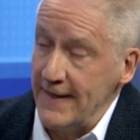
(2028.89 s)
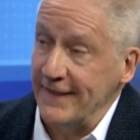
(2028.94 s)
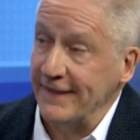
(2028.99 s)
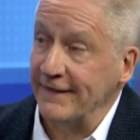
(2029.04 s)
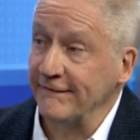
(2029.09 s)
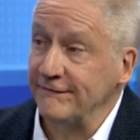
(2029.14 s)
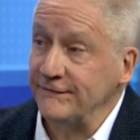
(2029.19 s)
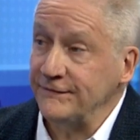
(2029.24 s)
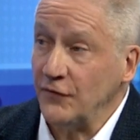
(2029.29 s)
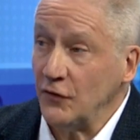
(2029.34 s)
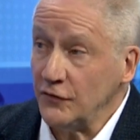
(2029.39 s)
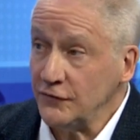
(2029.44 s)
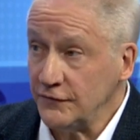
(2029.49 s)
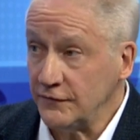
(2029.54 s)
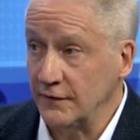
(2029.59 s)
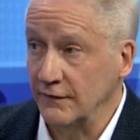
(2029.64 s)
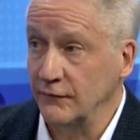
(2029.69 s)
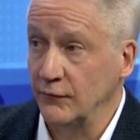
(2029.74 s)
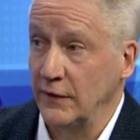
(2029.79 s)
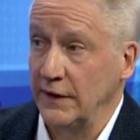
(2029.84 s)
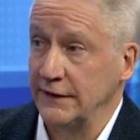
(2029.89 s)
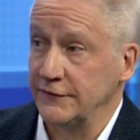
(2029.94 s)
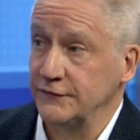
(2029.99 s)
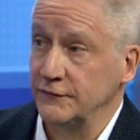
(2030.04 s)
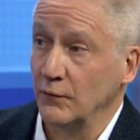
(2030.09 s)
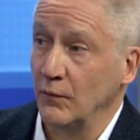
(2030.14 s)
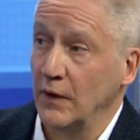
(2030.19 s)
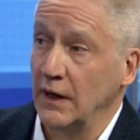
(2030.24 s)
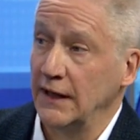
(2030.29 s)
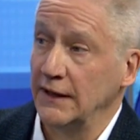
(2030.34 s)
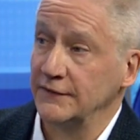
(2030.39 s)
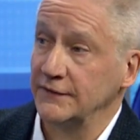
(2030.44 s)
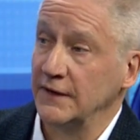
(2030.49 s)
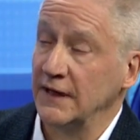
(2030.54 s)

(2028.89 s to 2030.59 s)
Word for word: The first of which was